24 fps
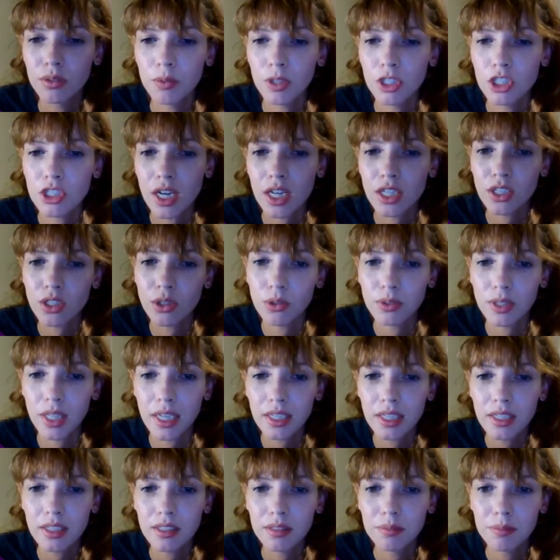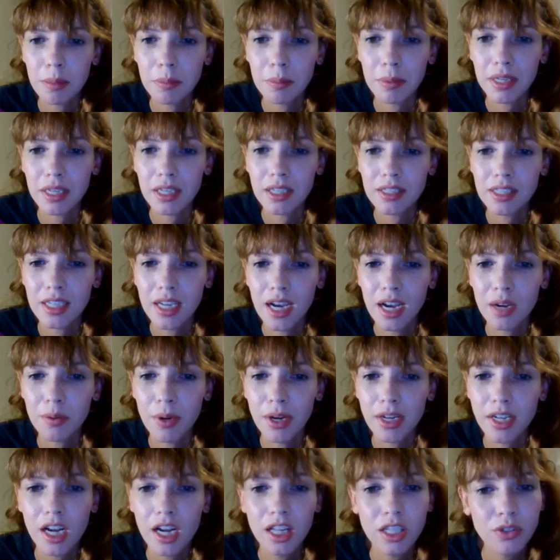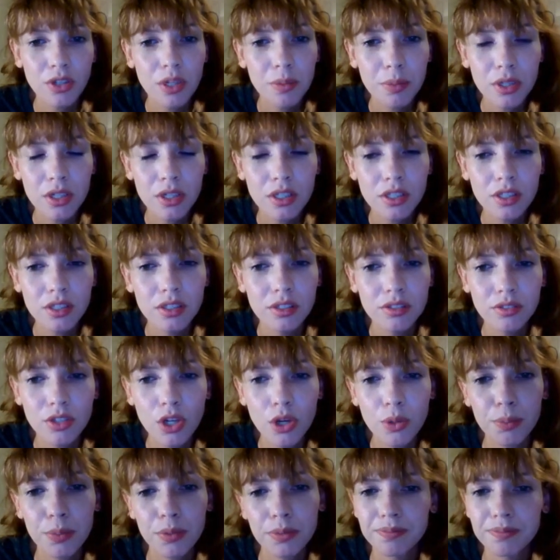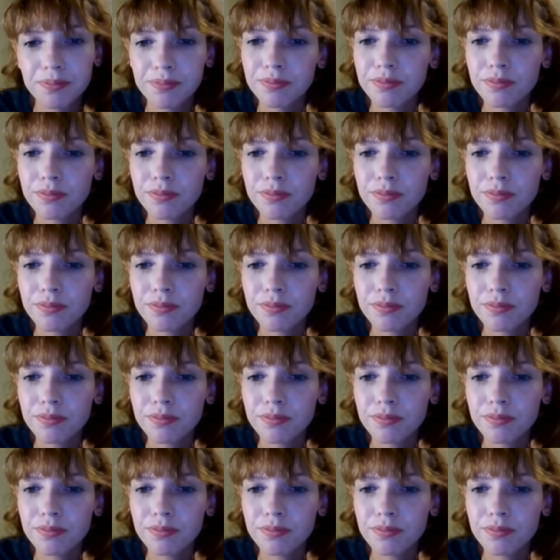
which I don't like. Maybe DIY coloring book? Nope.